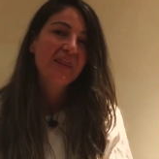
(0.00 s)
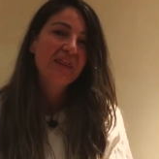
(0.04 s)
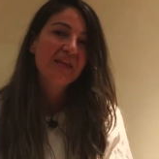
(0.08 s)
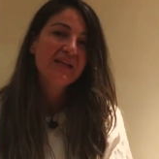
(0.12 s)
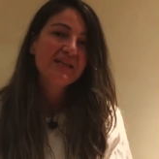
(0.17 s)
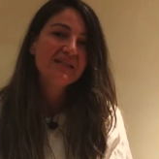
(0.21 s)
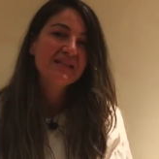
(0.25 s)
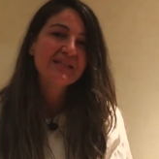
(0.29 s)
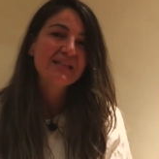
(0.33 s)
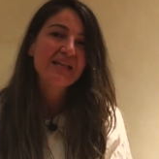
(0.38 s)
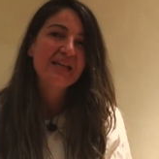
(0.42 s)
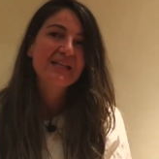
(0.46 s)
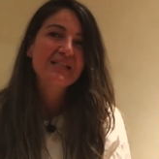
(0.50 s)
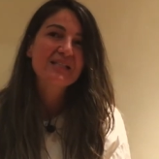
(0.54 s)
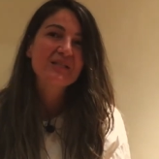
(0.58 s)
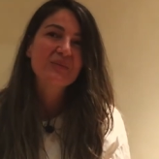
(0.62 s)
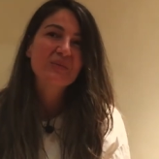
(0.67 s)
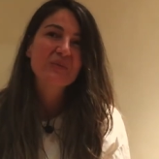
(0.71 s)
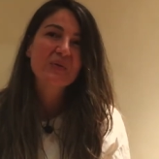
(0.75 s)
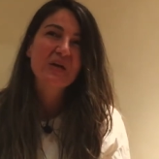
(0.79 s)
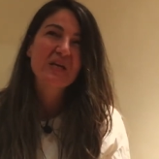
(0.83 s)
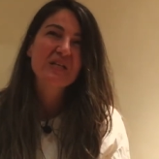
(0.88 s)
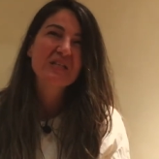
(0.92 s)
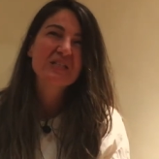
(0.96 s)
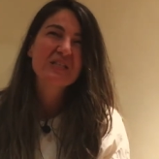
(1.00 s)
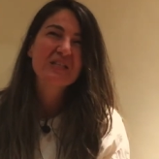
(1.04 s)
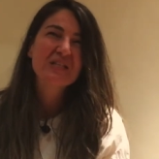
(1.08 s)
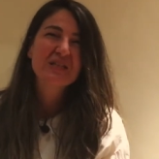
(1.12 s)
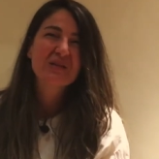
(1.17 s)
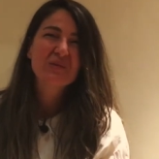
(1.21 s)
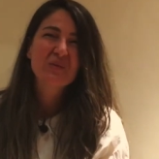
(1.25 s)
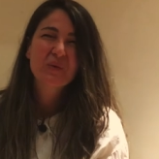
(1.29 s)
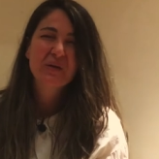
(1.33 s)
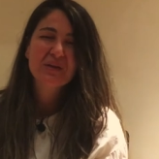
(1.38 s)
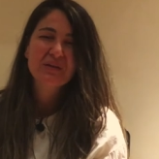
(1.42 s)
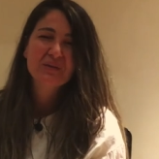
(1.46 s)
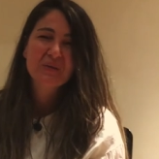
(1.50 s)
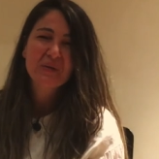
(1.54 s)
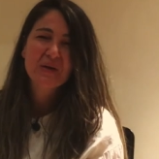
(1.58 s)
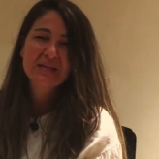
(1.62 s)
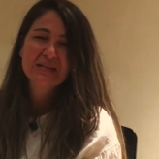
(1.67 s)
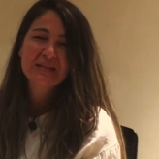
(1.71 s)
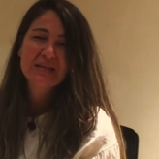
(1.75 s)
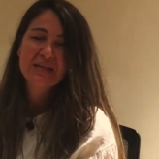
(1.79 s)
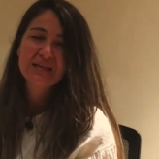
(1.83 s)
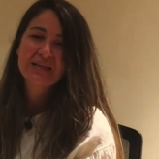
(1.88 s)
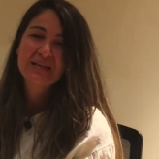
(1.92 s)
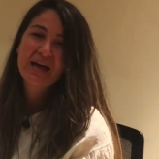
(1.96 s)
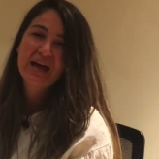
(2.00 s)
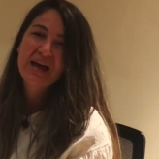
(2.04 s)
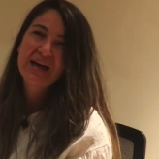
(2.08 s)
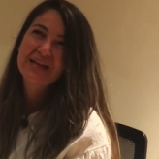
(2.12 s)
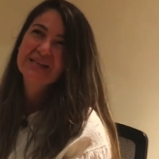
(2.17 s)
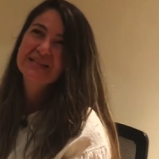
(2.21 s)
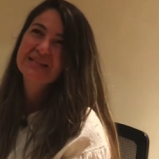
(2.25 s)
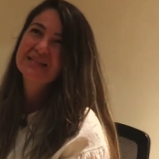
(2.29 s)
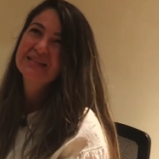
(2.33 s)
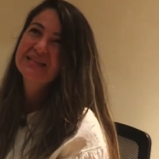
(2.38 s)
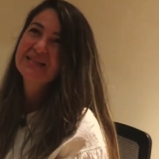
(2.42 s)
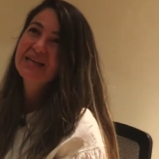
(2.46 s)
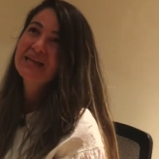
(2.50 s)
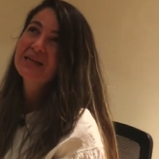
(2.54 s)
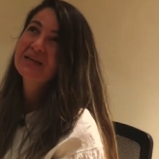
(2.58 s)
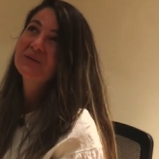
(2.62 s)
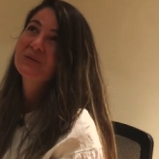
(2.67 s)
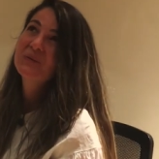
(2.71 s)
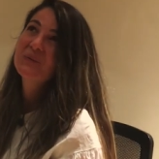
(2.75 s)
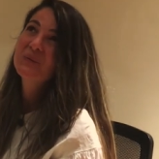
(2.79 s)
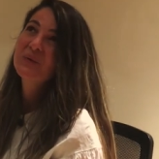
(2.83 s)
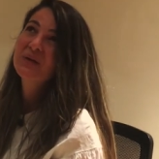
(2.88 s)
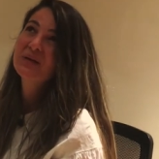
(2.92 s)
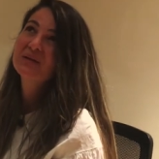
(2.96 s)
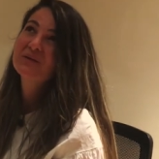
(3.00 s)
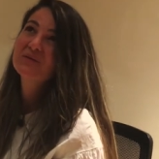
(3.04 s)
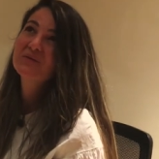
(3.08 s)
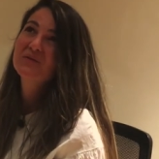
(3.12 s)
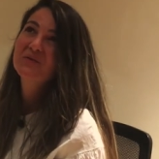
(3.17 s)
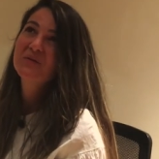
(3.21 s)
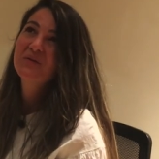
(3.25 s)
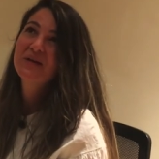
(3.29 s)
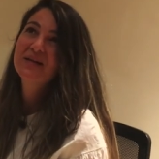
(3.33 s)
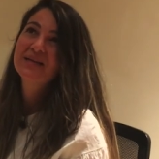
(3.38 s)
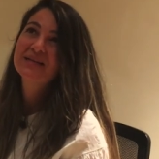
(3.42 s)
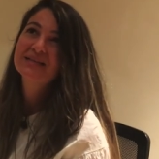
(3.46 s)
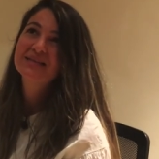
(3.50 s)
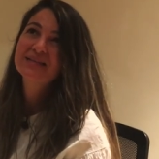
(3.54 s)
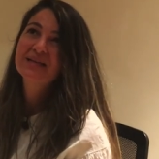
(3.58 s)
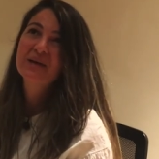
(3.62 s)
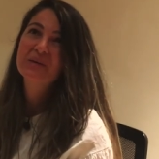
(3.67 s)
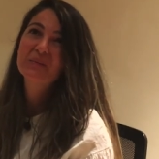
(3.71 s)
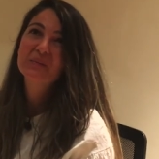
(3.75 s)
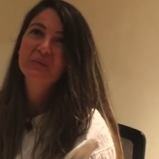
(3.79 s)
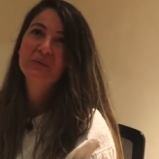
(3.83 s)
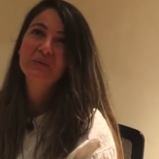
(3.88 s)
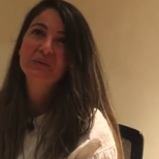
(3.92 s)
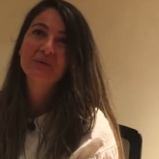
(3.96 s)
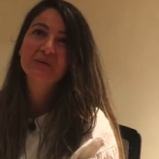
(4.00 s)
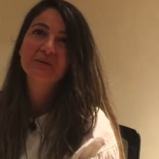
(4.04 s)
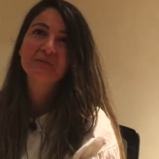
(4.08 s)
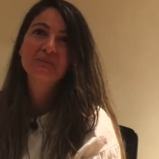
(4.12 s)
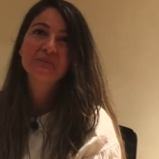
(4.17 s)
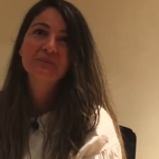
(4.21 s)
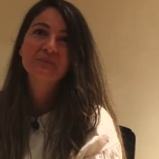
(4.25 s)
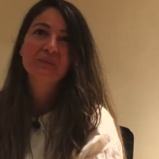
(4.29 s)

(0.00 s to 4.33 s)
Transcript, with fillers: this expression when do i say it i say it when for example